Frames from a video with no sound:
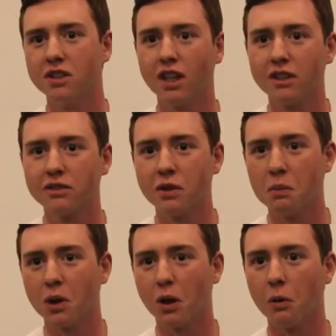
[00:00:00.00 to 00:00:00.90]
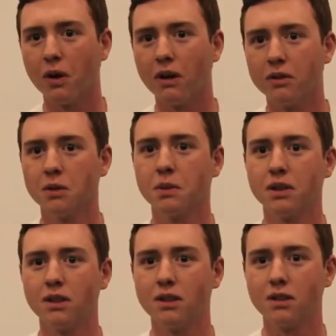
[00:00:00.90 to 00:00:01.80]
in like football or whatever, but
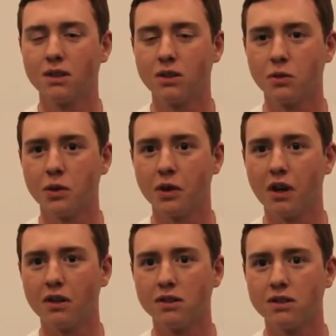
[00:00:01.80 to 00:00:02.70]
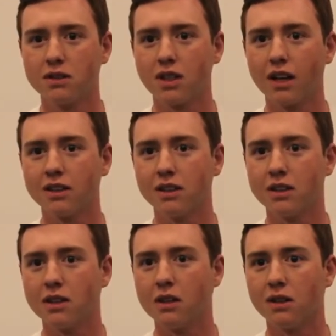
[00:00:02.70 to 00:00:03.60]
then when you're out cycling,
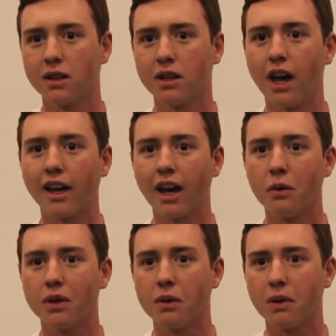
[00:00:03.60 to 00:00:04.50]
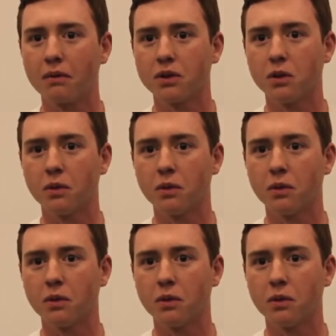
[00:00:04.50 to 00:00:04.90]
you know, like you hang out with them after the